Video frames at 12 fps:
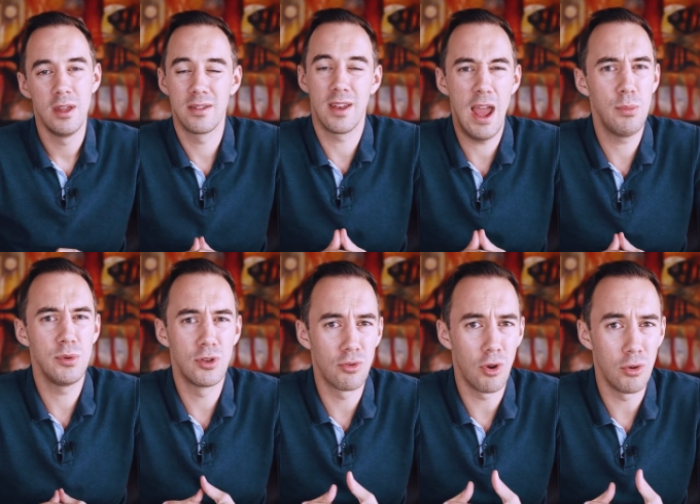It's going to help
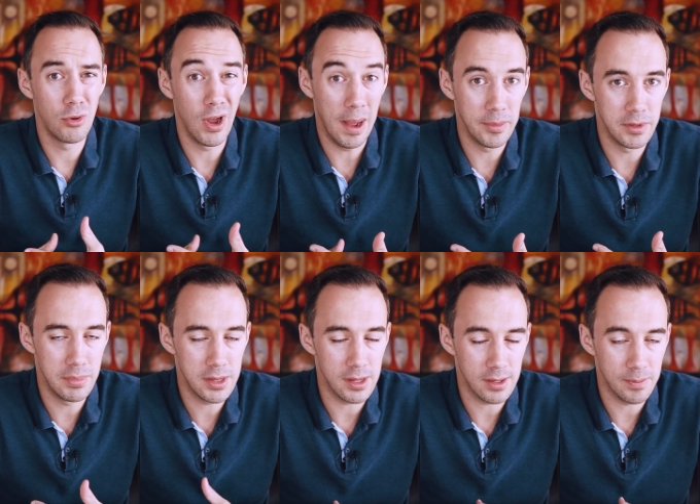you grow your Amazon
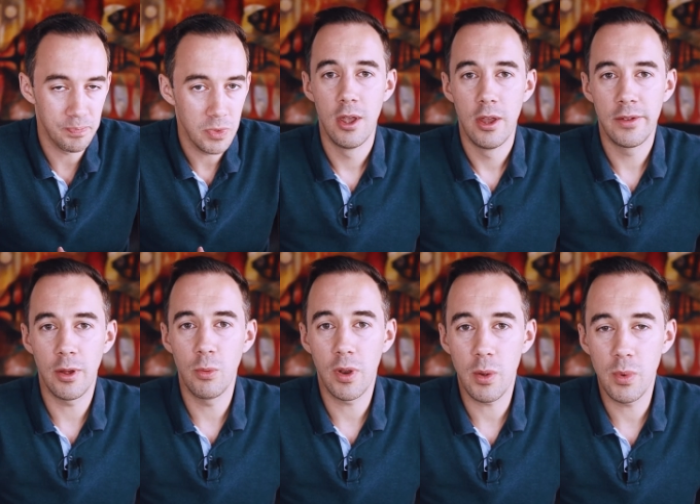business. So
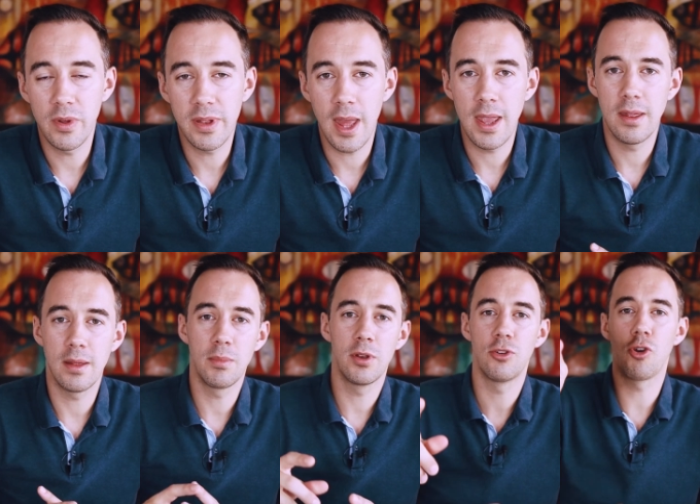what I will say is
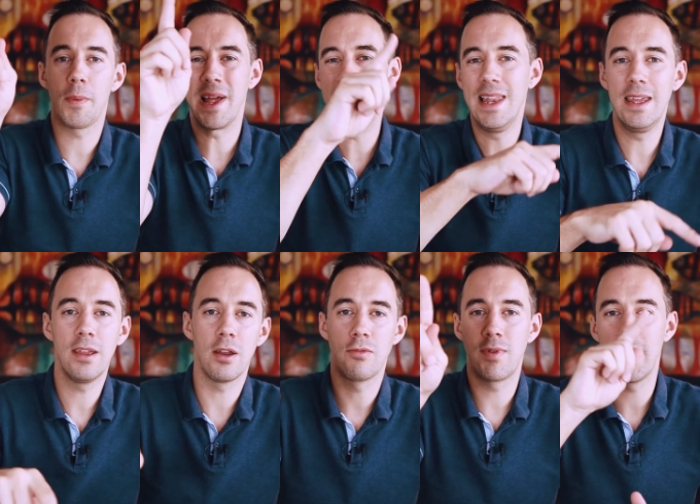I'm going to drop a link
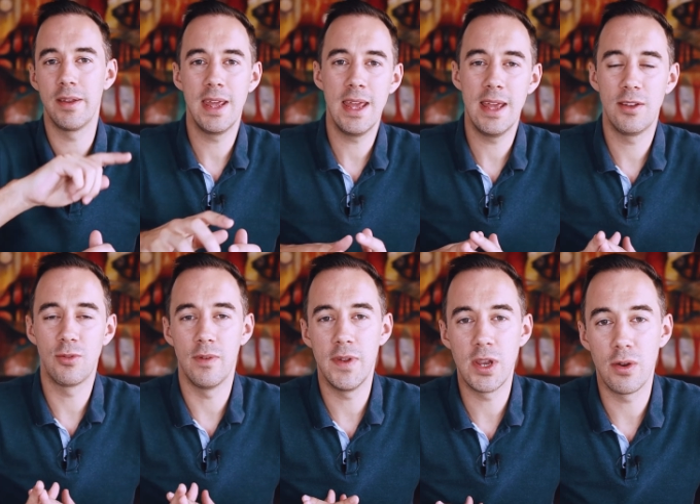around here
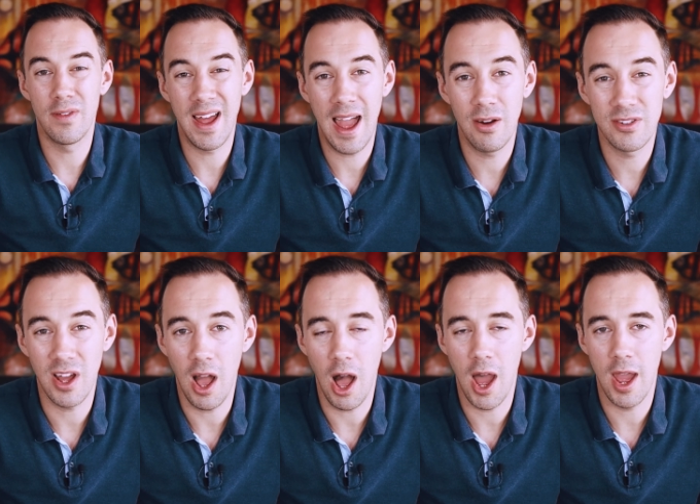to a video on how to
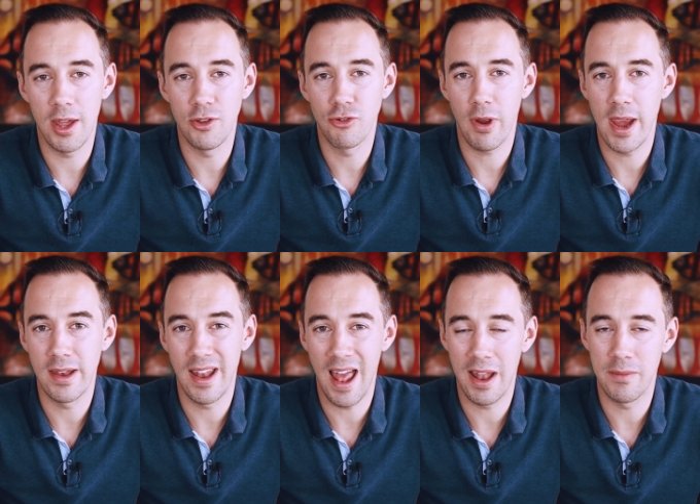hire and train
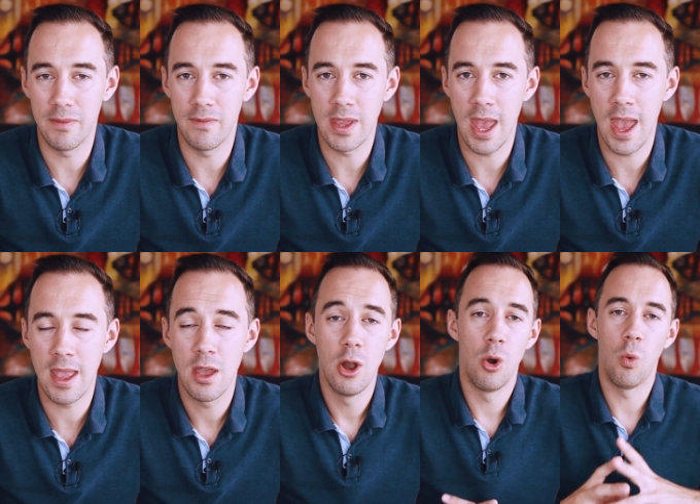an admin V A.
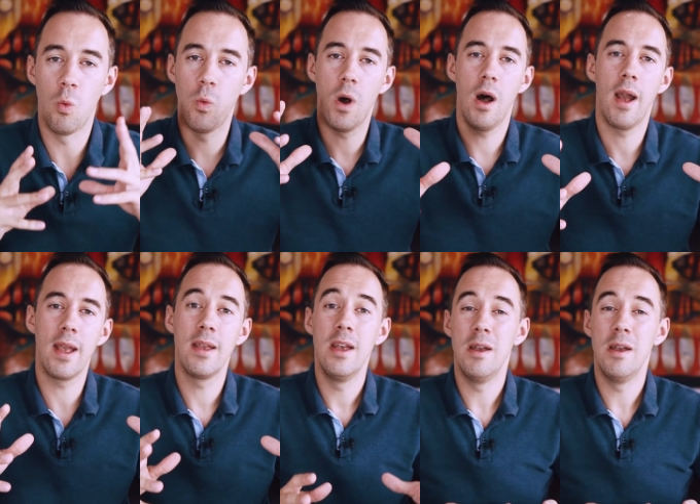Why?